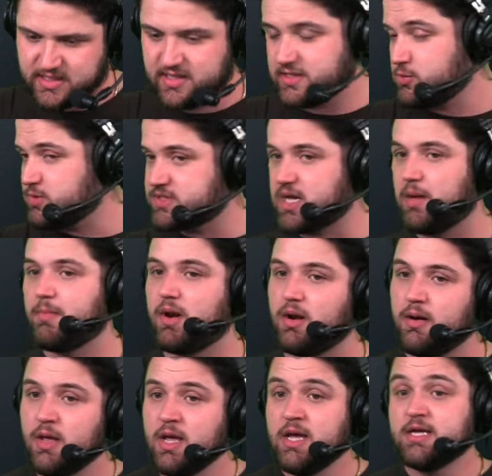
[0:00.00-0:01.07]
And this was coming
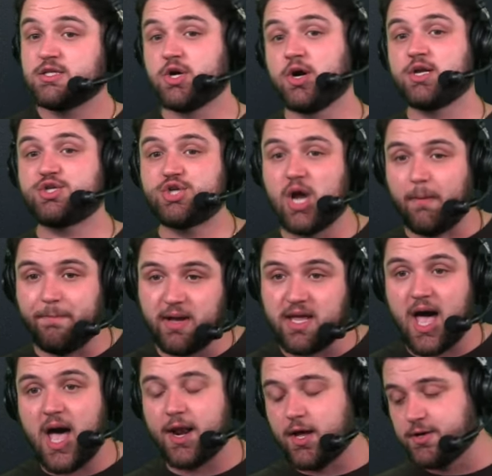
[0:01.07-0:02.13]
during Chuck
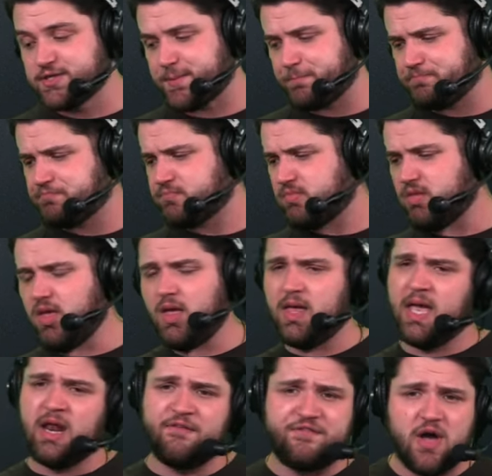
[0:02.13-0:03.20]
Pagano's
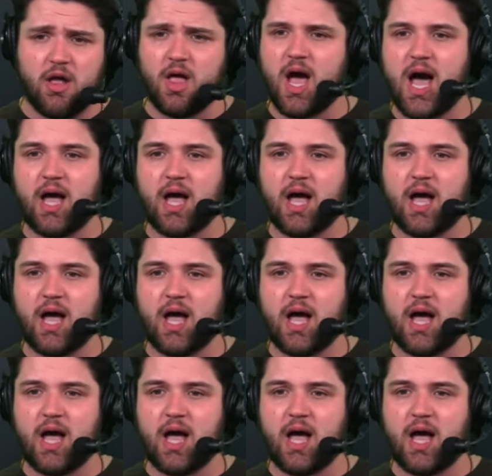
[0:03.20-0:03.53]
NFL